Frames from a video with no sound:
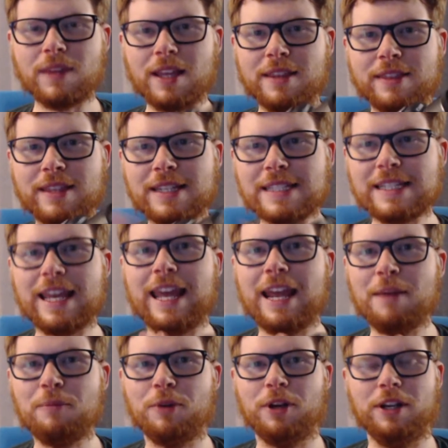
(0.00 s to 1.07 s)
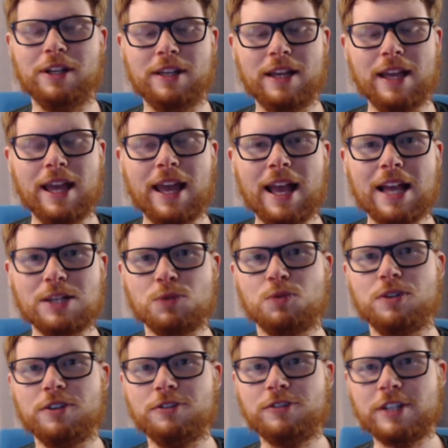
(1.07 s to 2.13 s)
this camera has
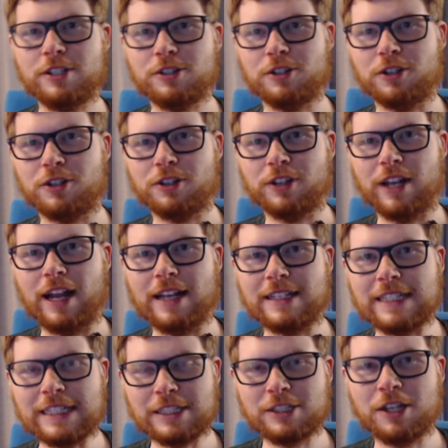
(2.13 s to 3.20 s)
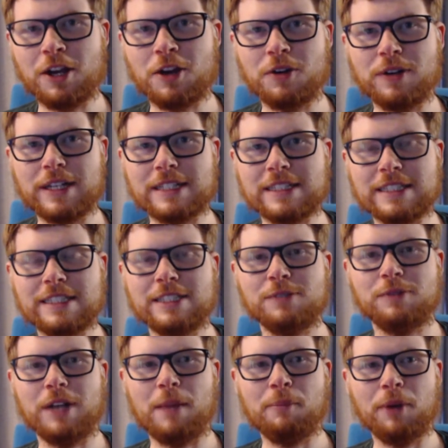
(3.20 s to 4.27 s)
one feature that I didn't know existed
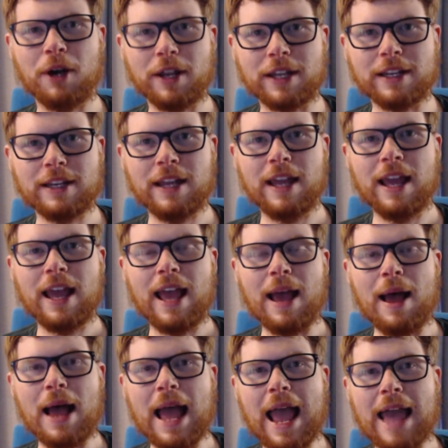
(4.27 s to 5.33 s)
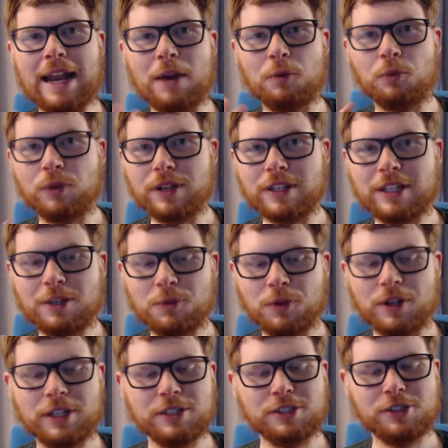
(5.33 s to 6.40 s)
when I bought it, and I really
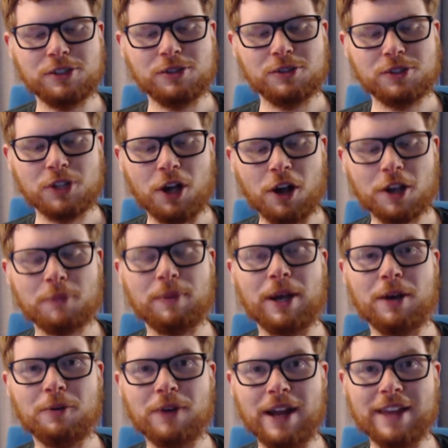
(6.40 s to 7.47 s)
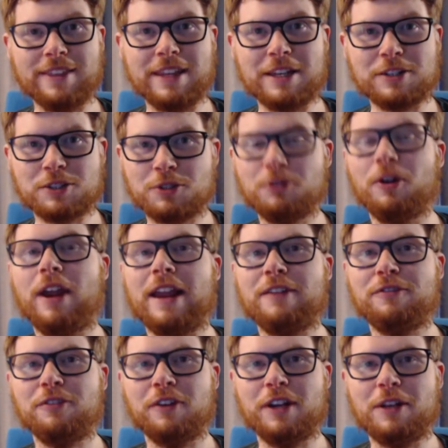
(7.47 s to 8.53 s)
want to talk about why I think it's great
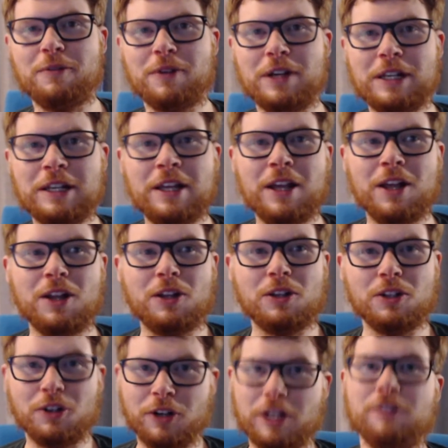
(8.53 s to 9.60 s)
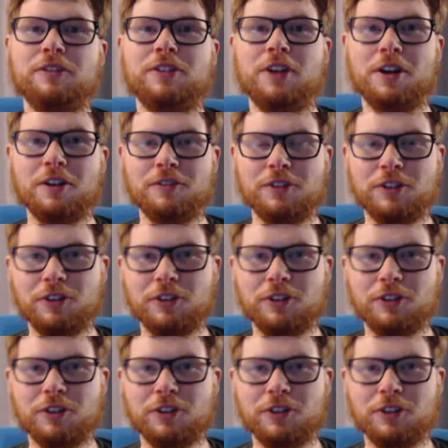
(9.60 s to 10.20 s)
for anyone learning photography, or